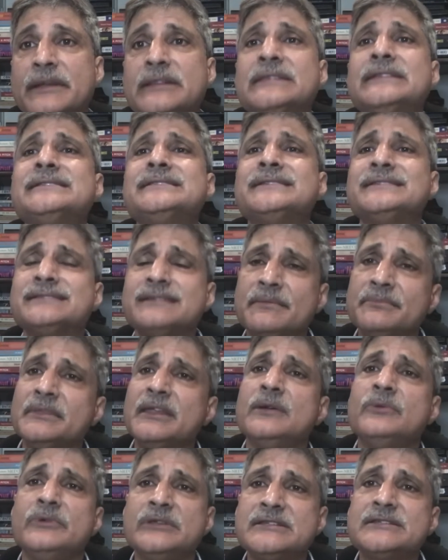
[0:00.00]
And this is
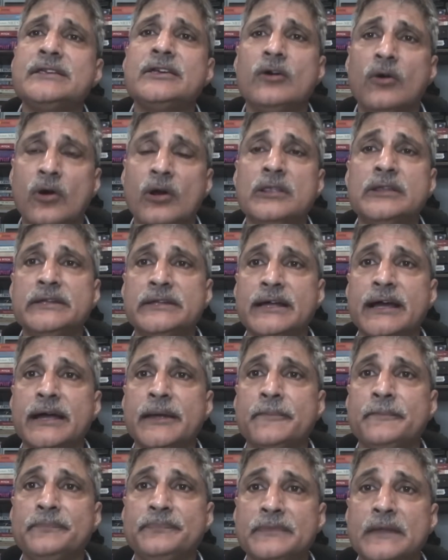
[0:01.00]
something we see all the time.